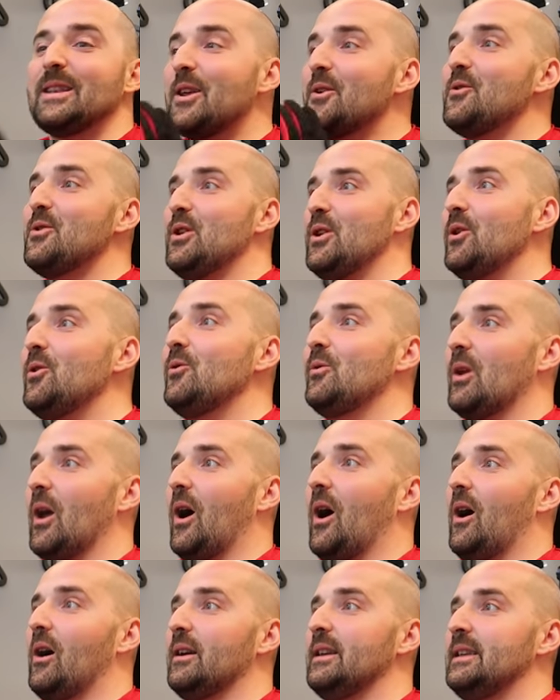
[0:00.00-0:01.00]
don't you
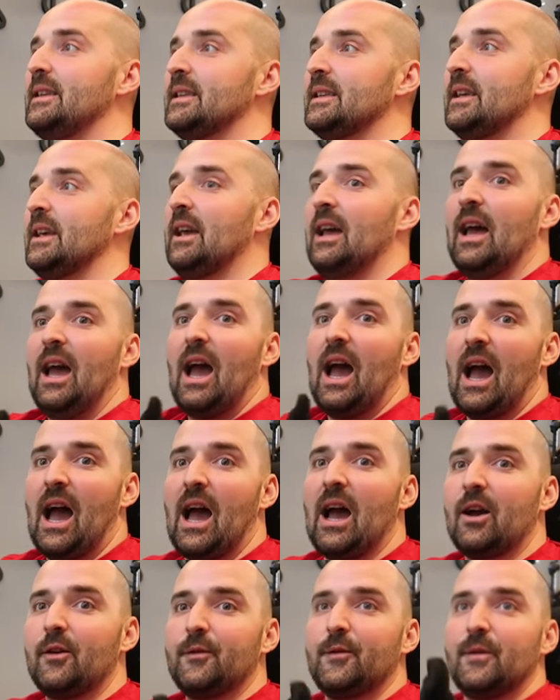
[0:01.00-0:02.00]
guys
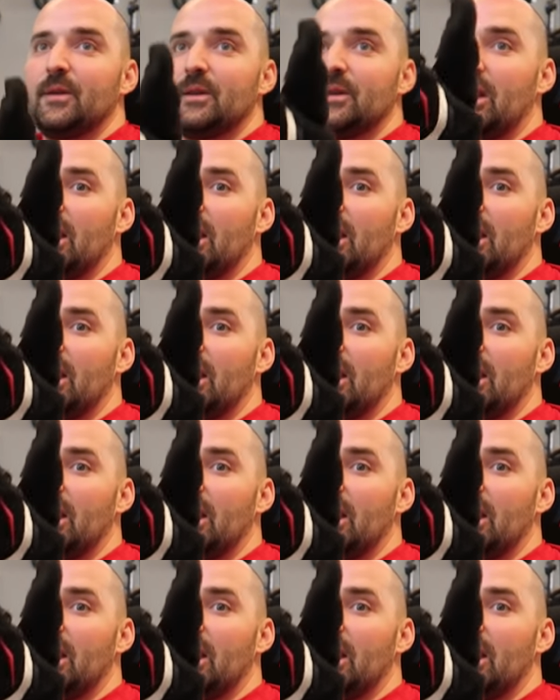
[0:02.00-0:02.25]
have